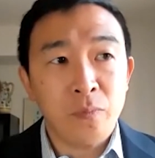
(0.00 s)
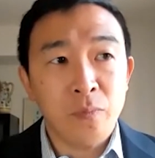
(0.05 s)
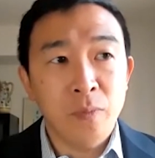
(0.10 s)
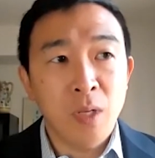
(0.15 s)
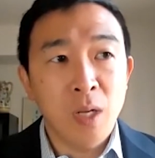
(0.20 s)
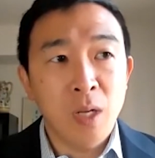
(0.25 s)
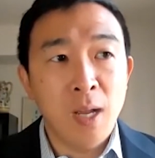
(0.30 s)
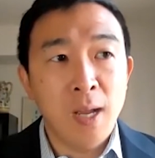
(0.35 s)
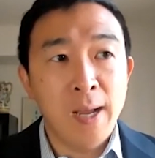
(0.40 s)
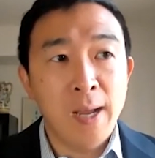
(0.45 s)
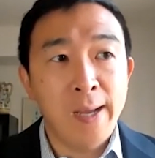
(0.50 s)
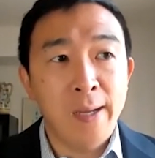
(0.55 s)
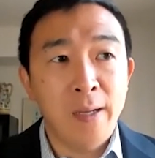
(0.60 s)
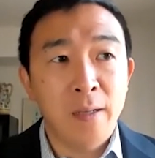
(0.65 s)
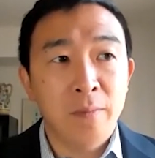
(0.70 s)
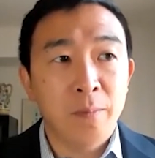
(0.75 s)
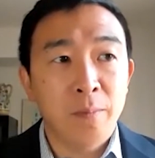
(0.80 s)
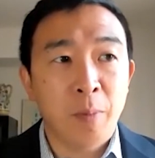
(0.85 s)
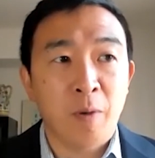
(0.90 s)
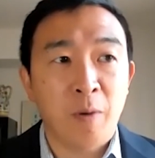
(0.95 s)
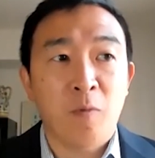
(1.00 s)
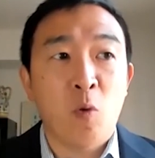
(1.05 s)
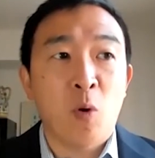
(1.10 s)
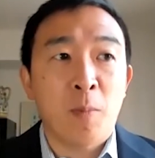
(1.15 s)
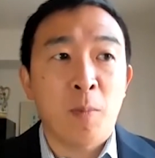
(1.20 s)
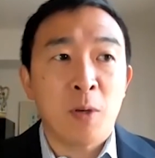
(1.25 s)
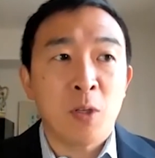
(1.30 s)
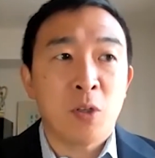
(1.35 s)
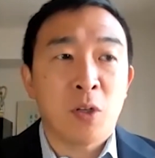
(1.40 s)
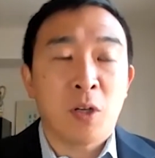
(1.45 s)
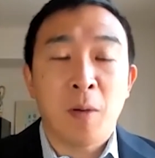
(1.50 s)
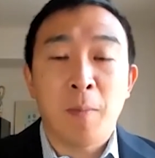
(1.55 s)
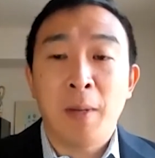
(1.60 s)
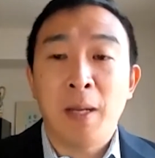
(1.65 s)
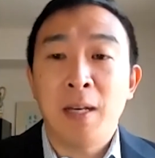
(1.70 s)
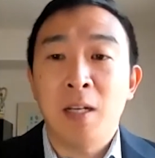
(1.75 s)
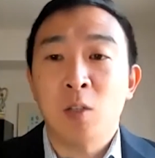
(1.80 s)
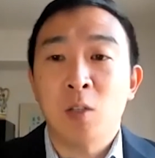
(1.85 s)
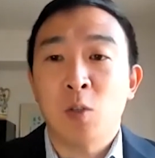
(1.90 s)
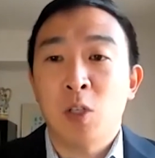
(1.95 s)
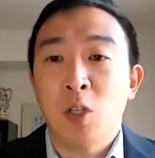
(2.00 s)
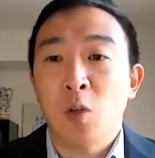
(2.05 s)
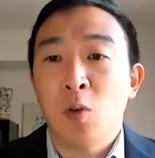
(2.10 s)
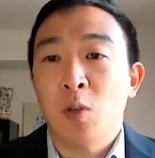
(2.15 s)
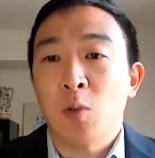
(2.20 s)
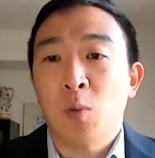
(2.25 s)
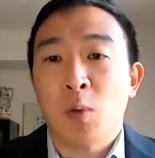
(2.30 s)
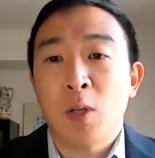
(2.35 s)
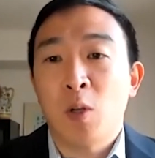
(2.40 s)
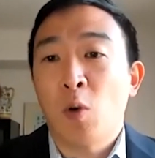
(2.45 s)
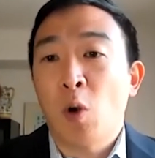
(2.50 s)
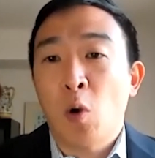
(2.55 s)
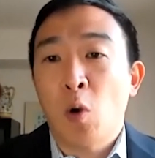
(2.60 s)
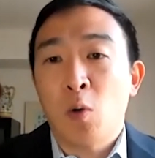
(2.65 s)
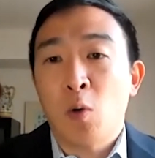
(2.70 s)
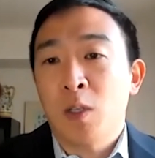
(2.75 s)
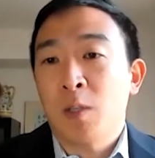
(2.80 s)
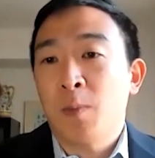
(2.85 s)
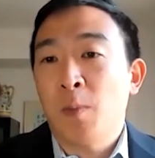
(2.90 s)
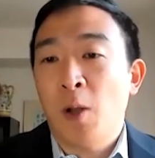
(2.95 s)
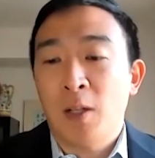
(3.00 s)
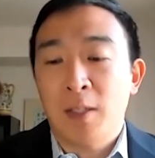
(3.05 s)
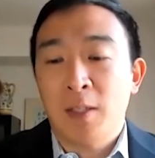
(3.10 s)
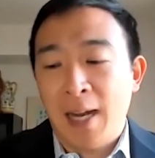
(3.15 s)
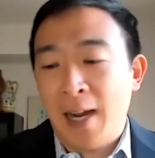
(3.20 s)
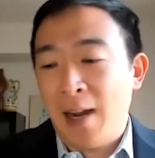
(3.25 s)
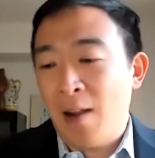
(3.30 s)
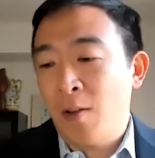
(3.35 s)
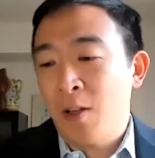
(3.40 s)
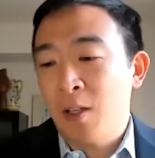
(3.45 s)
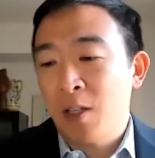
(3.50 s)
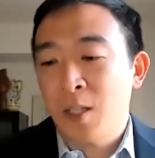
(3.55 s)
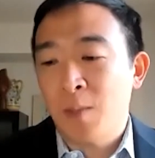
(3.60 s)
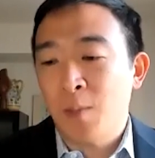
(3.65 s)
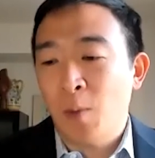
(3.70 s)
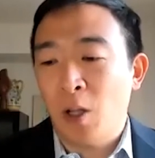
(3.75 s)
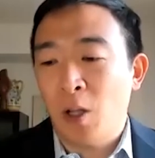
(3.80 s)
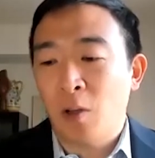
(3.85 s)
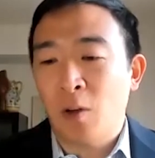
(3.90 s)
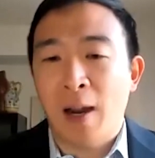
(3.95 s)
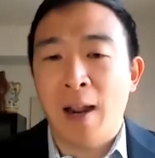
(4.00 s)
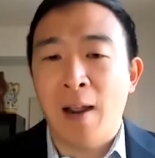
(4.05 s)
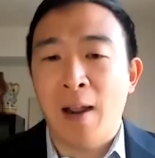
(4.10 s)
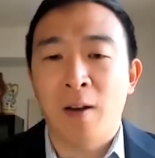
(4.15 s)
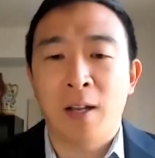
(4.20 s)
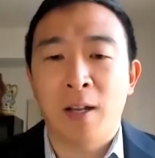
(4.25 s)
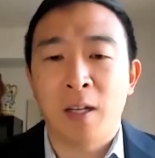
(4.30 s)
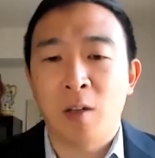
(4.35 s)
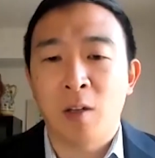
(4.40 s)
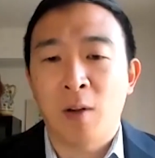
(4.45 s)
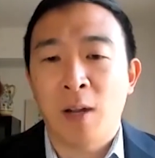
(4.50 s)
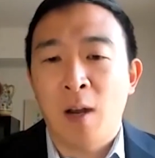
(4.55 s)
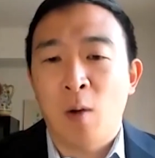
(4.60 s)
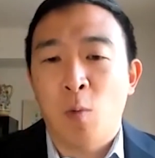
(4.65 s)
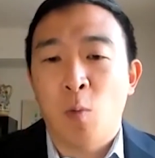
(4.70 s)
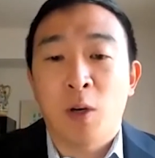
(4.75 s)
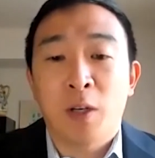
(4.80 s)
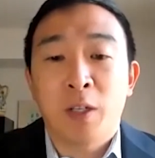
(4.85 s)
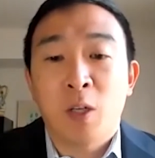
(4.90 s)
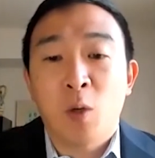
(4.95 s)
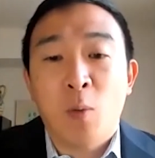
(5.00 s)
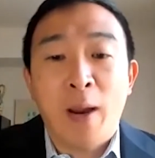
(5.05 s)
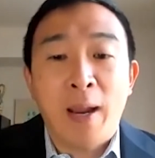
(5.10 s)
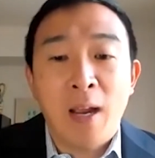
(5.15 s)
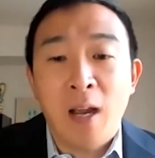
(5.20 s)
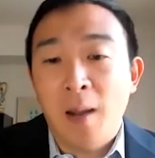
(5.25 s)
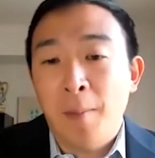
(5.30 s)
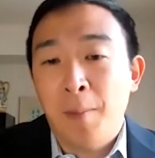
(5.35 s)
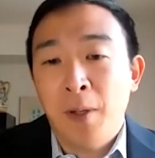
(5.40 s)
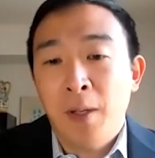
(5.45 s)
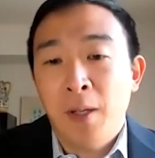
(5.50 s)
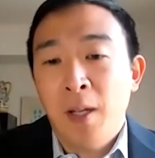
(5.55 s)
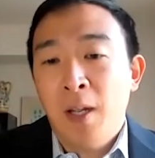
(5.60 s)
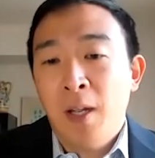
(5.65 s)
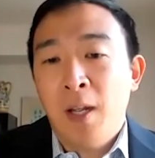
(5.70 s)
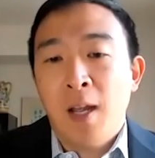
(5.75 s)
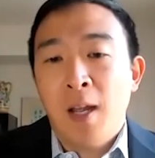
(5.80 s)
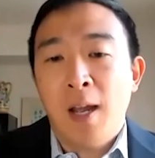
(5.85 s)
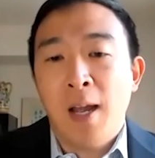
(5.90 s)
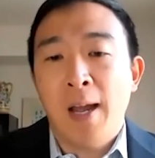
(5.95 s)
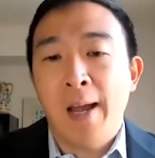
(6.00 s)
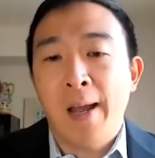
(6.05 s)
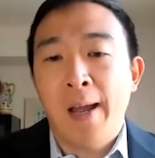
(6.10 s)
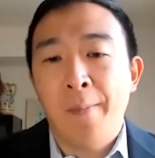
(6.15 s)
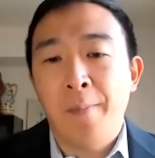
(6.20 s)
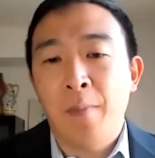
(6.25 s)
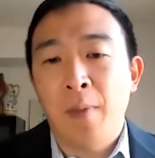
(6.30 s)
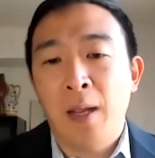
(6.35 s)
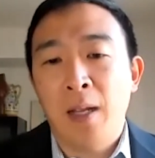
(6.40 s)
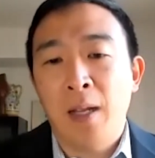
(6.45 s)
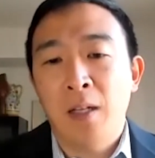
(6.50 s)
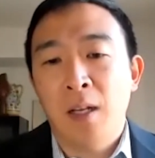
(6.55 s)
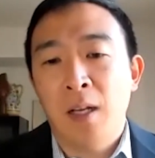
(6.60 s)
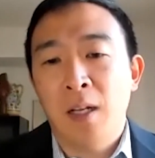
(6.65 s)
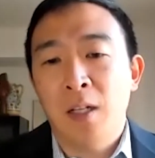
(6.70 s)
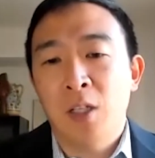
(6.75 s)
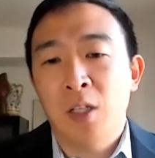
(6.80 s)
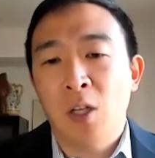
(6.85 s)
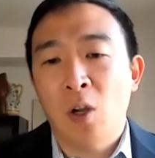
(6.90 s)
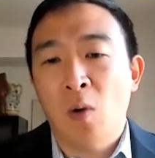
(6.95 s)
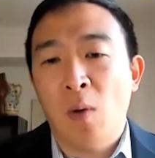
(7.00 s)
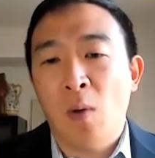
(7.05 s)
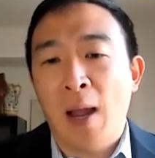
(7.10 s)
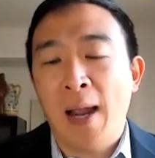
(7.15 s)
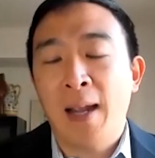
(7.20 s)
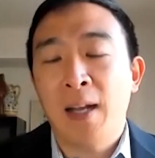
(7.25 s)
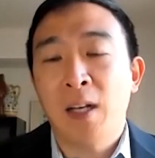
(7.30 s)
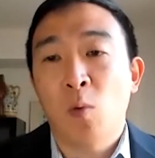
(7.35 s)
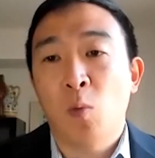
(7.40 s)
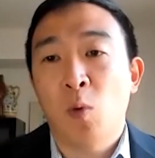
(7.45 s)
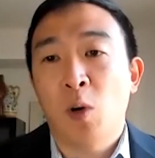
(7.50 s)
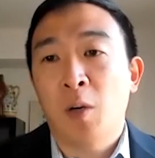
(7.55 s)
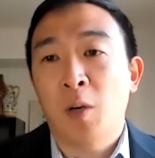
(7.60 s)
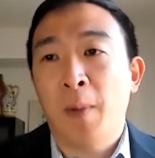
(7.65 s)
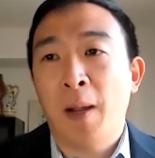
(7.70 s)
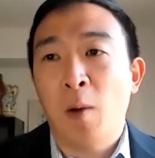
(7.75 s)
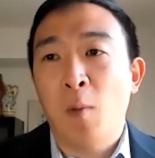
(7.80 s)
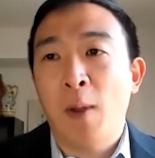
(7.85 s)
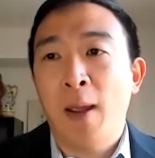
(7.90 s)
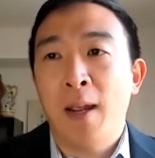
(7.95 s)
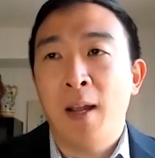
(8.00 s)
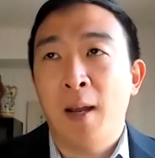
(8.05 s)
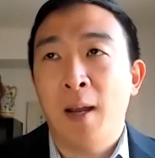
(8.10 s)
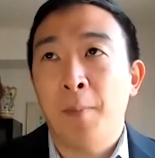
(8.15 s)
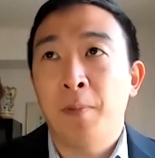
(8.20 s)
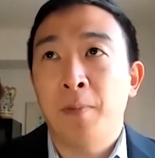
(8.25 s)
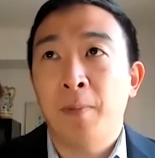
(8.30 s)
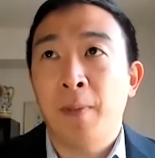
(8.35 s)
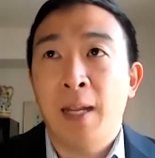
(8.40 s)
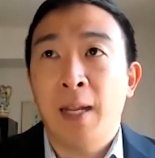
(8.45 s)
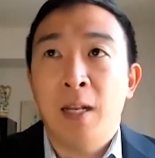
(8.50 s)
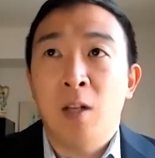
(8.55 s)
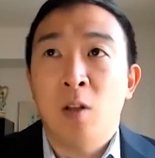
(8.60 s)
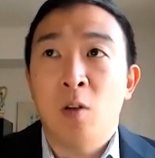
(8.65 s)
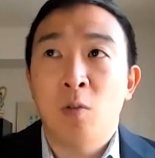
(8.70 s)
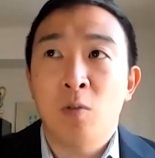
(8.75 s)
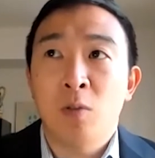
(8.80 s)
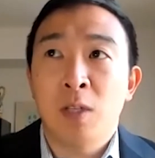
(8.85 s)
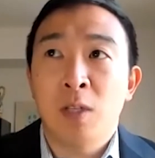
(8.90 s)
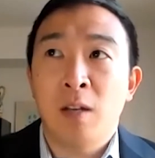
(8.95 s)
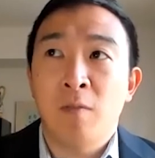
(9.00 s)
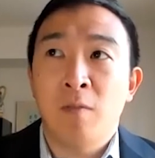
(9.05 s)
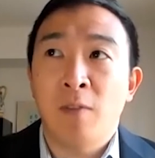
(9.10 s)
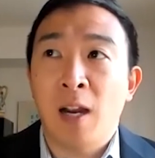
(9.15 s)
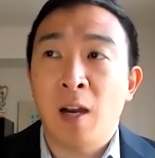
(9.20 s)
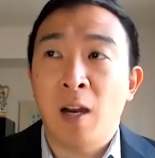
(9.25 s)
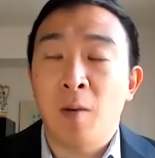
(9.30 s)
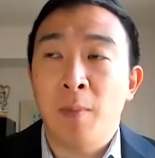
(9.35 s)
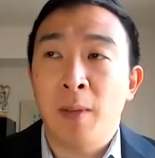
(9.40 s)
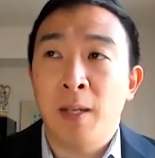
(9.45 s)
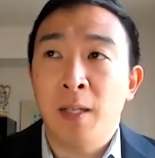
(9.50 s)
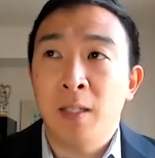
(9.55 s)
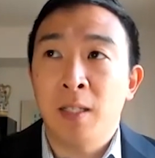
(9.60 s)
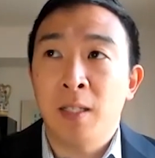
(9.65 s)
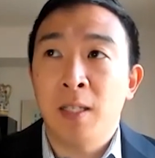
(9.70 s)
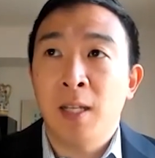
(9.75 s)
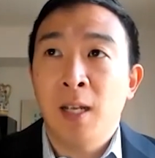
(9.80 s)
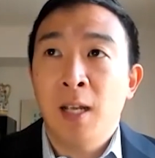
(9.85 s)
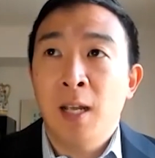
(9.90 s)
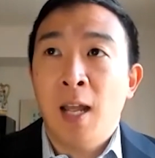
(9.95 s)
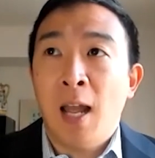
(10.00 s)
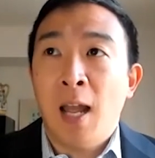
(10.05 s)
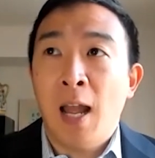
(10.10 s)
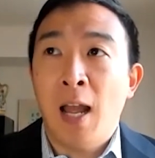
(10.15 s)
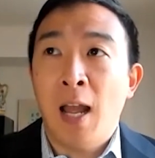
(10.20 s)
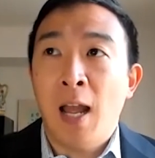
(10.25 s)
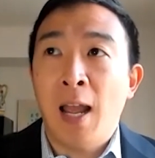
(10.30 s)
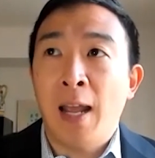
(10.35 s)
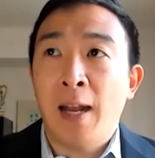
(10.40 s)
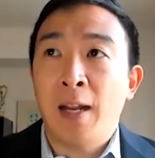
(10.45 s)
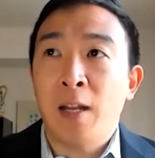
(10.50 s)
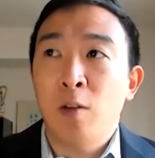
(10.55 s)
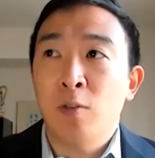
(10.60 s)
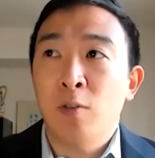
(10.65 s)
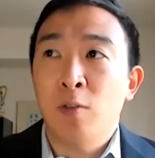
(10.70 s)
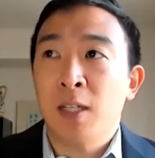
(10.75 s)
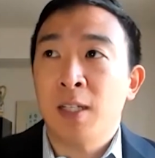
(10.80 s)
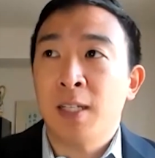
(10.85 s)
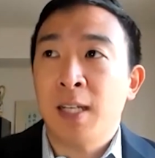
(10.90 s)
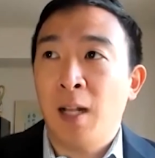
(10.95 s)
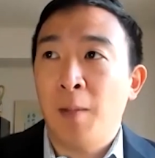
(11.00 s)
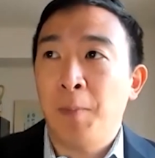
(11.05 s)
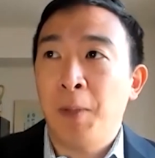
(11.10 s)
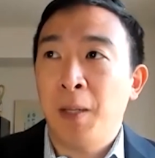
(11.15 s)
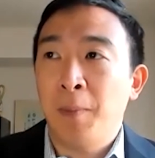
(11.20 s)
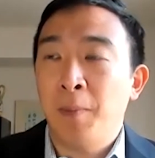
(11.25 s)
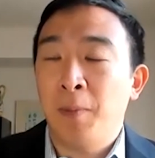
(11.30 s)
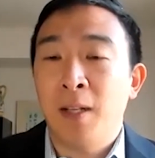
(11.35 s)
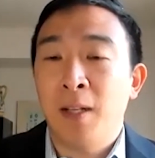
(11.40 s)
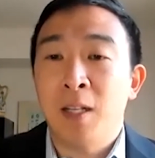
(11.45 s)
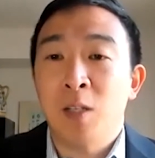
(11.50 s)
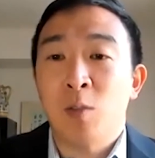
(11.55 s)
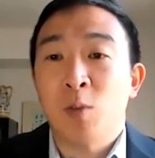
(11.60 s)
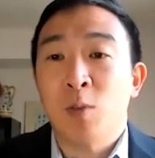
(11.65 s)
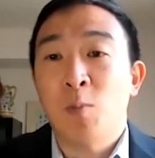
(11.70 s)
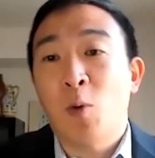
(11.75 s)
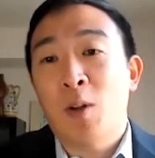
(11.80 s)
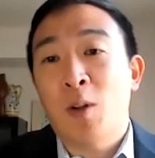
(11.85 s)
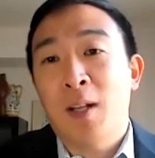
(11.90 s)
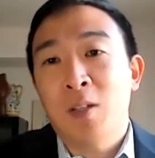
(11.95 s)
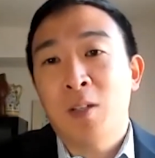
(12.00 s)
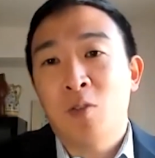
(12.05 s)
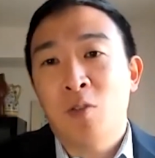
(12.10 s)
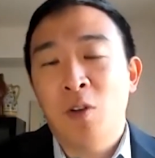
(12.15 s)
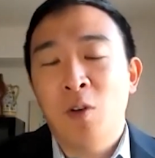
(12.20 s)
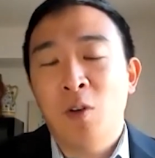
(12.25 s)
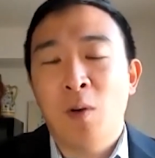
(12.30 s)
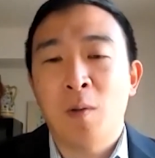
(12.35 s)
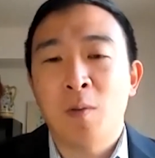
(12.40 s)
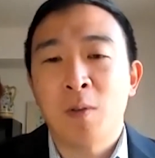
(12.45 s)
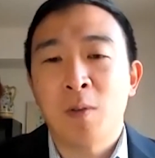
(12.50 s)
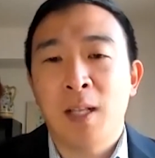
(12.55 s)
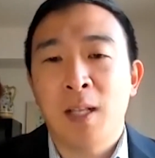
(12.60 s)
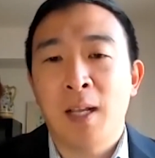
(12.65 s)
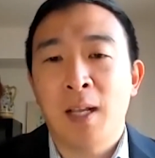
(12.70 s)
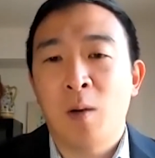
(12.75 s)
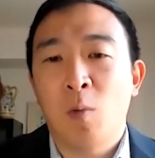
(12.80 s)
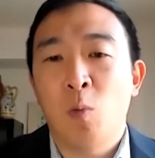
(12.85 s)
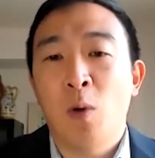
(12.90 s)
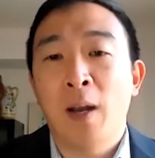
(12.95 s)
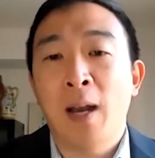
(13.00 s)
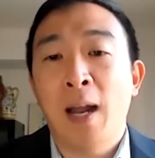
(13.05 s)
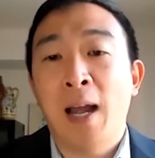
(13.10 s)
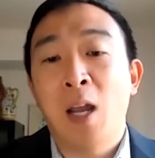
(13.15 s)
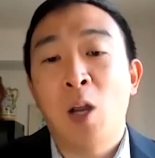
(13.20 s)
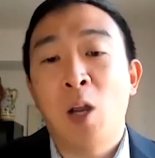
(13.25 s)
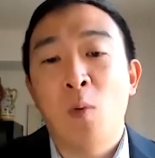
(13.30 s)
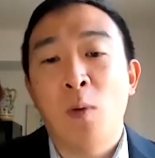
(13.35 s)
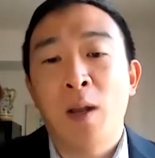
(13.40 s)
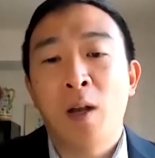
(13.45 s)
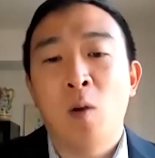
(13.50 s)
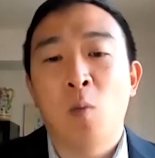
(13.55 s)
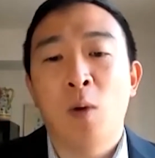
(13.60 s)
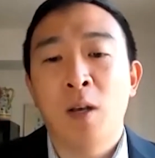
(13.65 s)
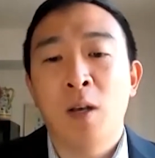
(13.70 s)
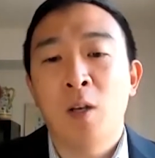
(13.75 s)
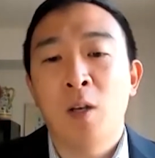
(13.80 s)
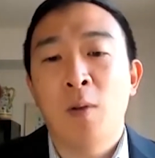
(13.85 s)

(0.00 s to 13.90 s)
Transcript: uh, performers or comedians would do is where you go to a small town, there's a small crowd, and like you kind of work your way up. Um, and, and so I had to work my way up in those environments. Uh, and I used to tell people, and this was more or less true, I was like one Iowan or one New